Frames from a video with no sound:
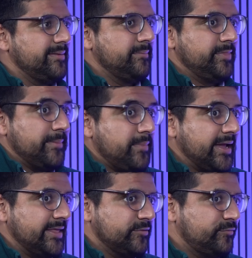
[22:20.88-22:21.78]
they
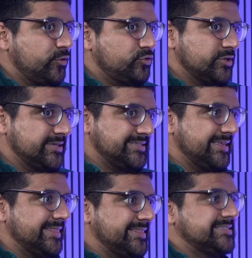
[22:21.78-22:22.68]
might in the future say
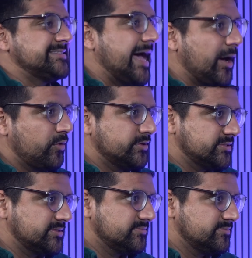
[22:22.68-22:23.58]
that this is
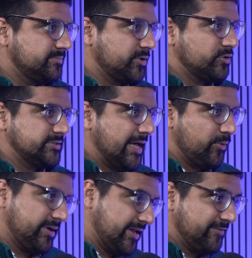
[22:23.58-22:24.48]
ours because
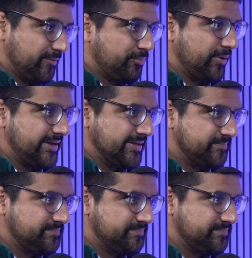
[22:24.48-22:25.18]
our Khalifa prayed it.